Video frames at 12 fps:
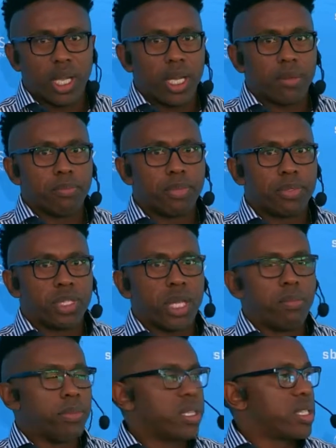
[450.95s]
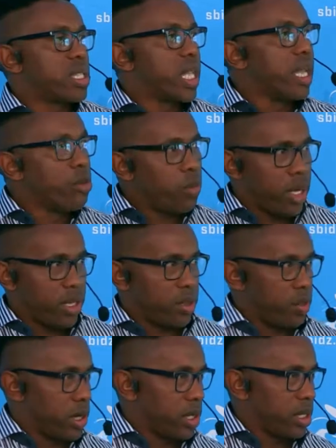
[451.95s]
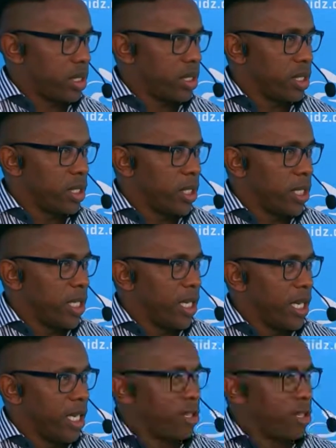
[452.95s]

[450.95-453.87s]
and put their business anywhere in the world. And